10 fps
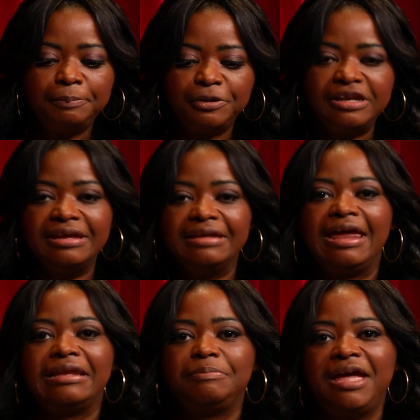upbringing in
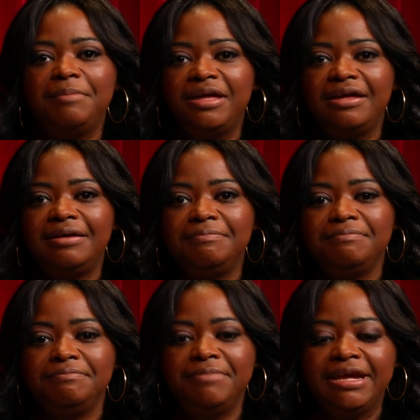Alabama
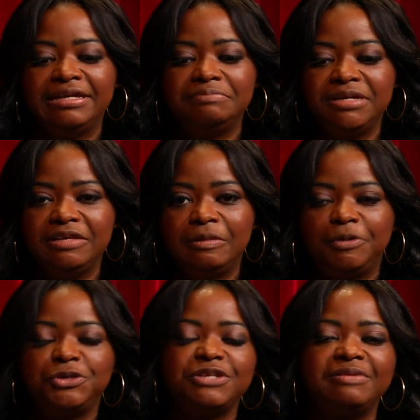made me the
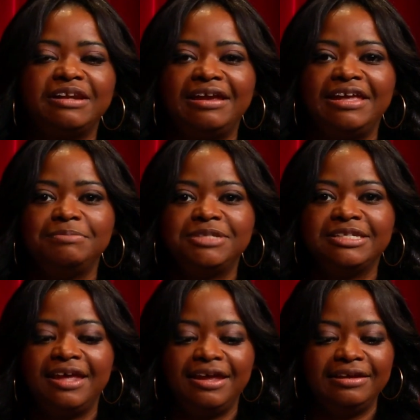person that I am
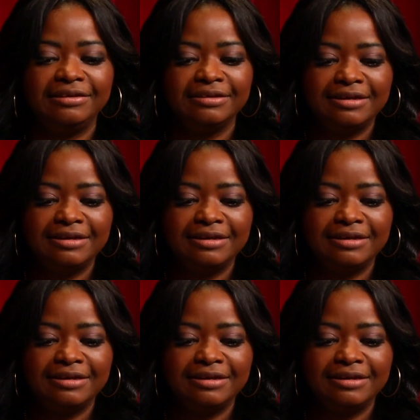today.